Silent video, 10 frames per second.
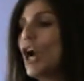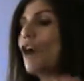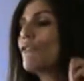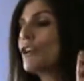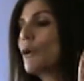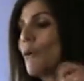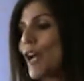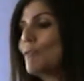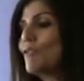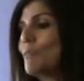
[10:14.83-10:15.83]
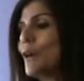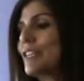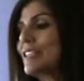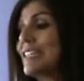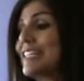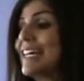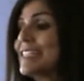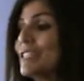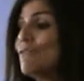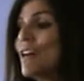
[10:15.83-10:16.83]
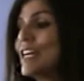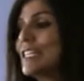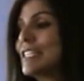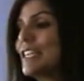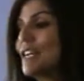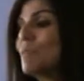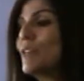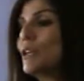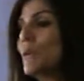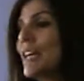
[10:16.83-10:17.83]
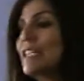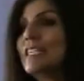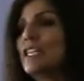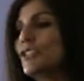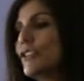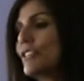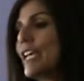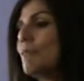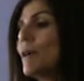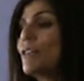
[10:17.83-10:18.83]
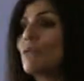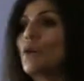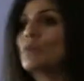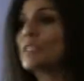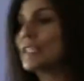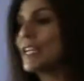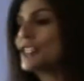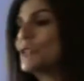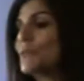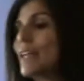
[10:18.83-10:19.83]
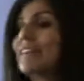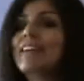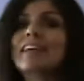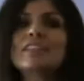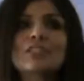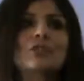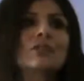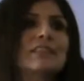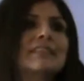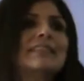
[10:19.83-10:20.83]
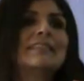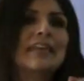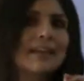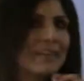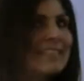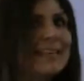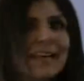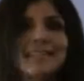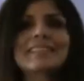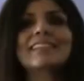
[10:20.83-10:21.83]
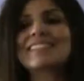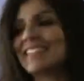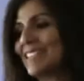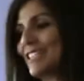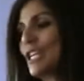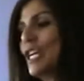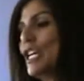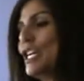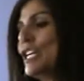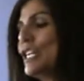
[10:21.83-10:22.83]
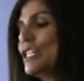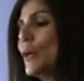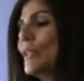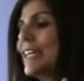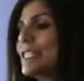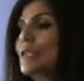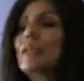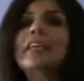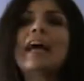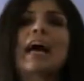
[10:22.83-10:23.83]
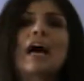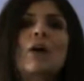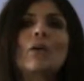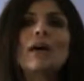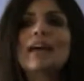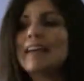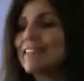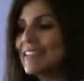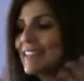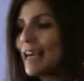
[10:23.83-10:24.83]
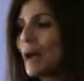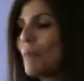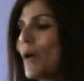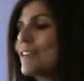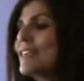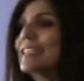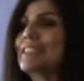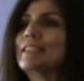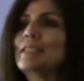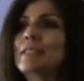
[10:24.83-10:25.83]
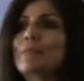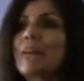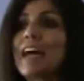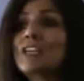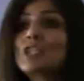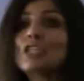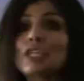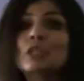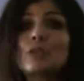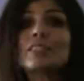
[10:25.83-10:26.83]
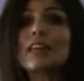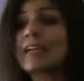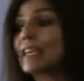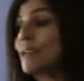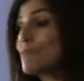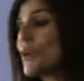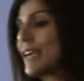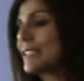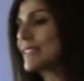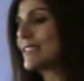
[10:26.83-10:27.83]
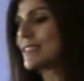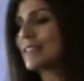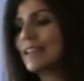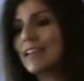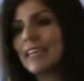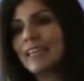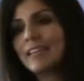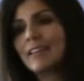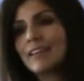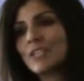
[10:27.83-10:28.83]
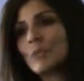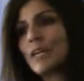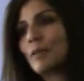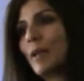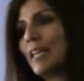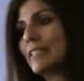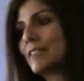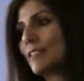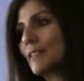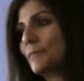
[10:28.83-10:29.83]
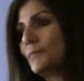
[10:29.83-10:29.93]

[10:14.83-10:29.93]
of the crime of apartheid as defined by the United Nations and by the Rome Statute? And the answer to this is yes, it does. So let's look at how this apartheid system actually looks like in practice in Israel and Palestine.